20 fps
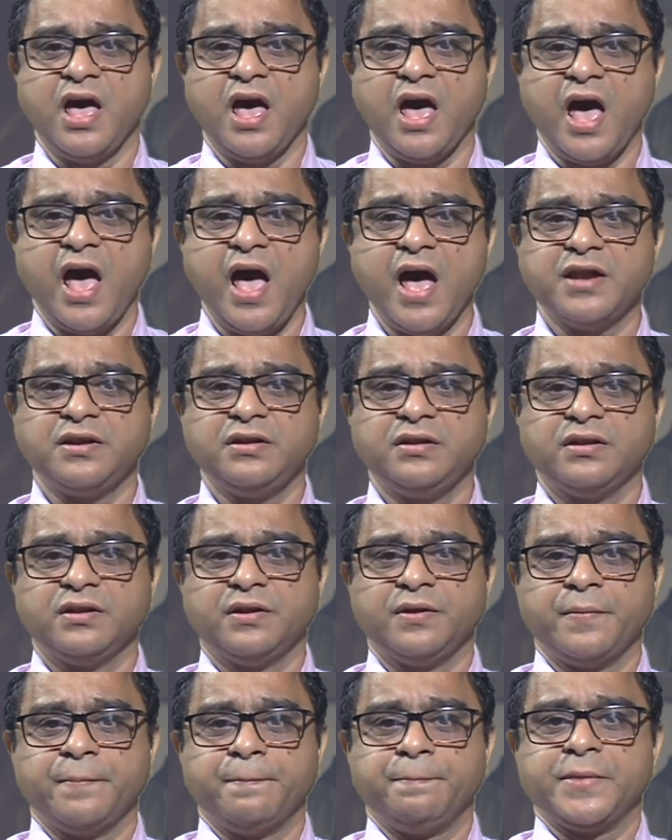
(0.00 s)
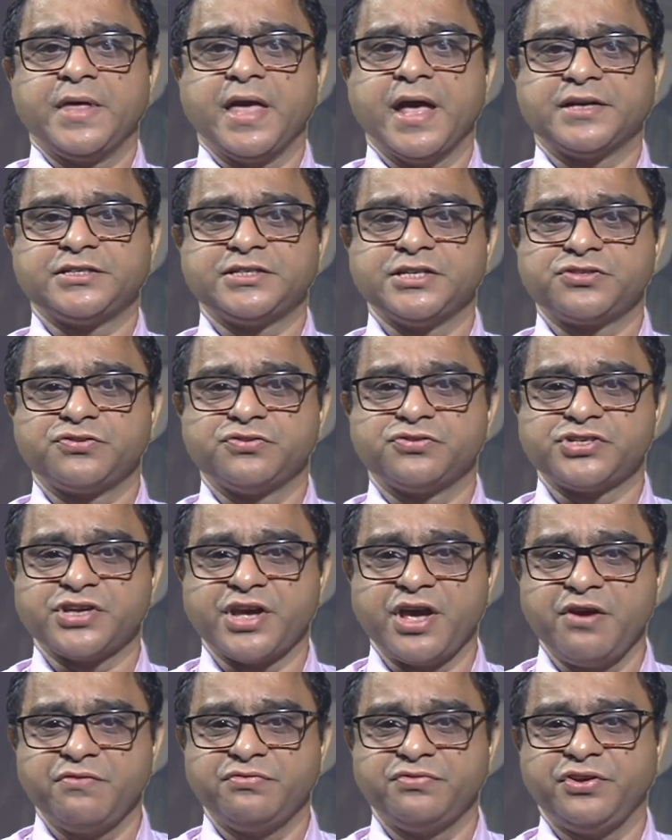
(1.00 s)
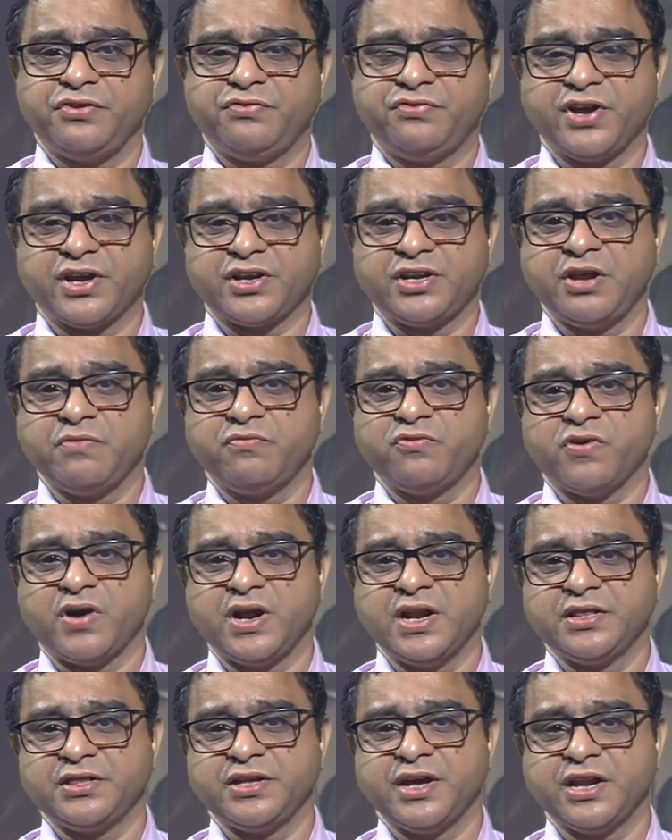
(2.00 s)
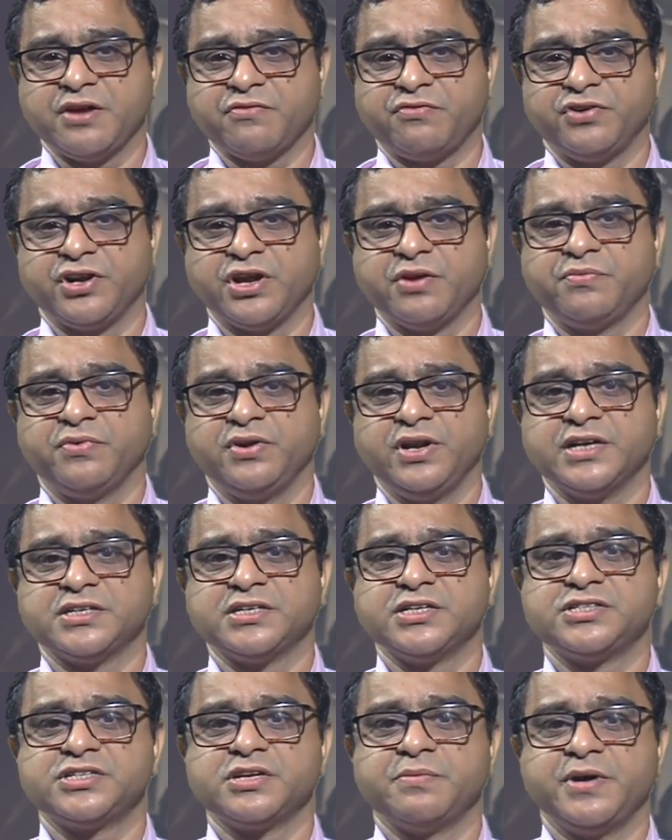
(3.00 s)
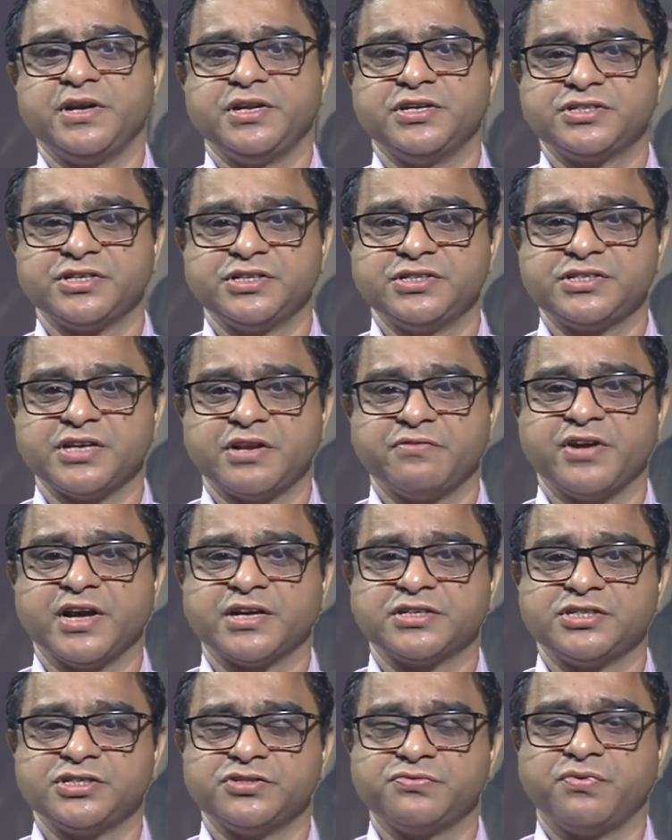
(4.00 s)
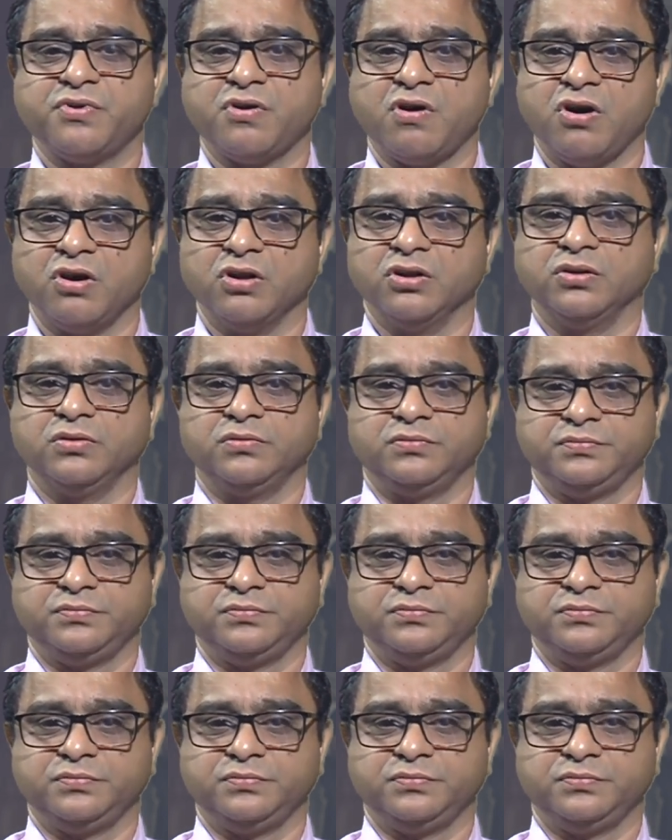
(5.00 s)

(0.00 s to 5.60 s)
and access to safe, effective, quality, and affordable essential medicines and vaccines for all.